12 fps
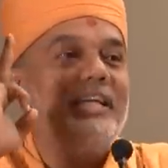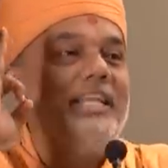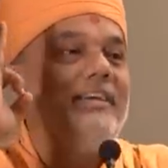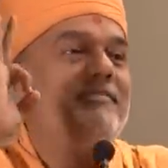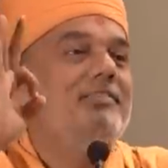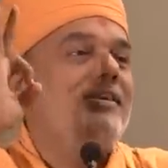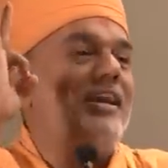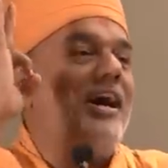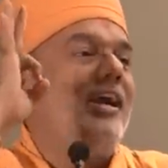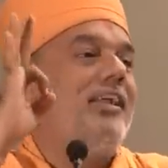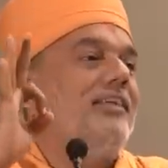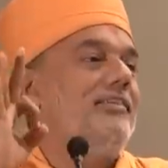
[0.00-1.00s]
gives
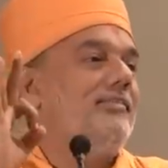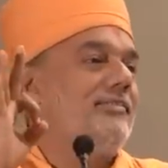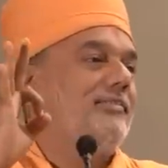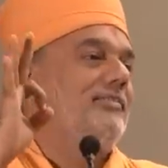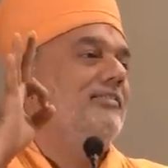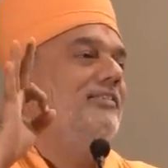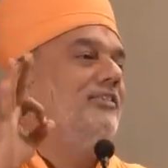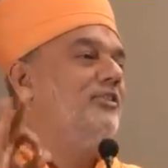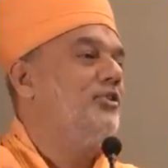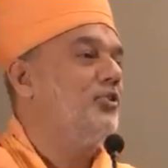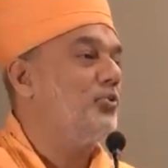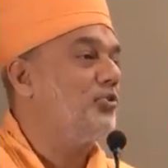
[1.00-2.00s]
rides
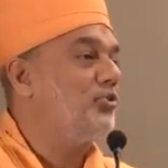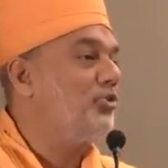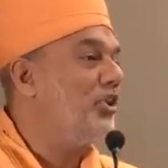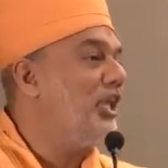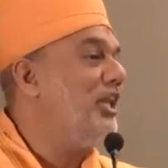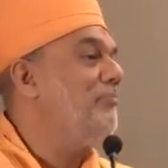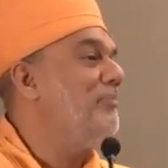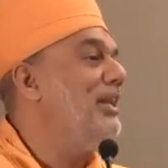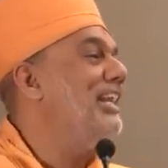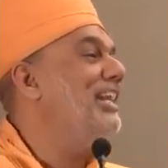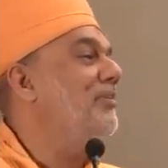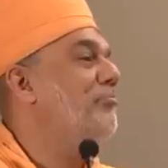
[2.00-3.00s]
to 3
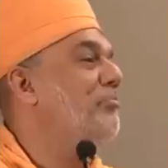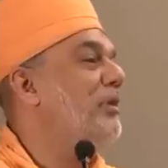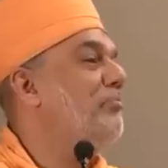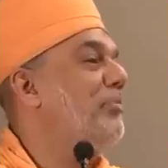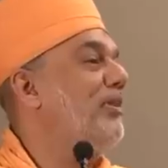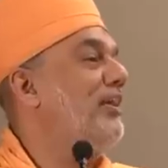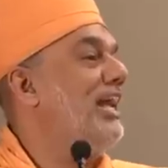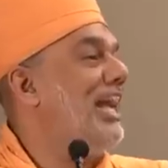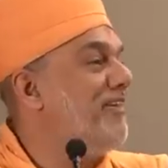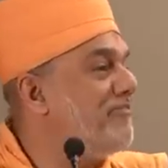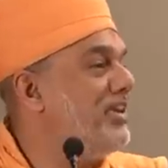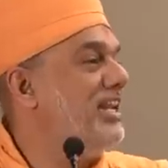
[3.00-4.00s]
million people
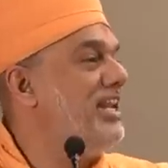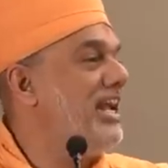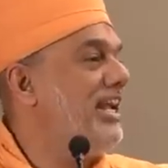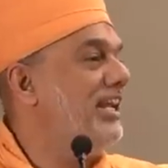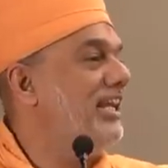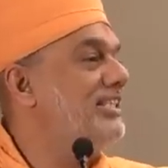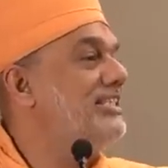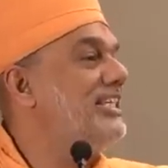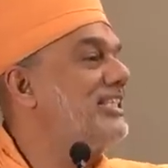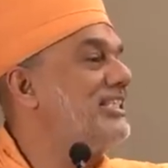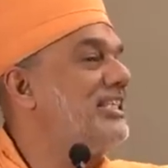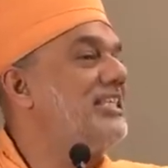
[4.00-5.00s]
every day in
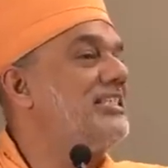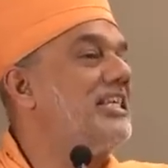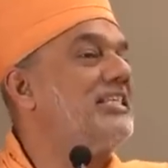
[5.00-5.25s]
66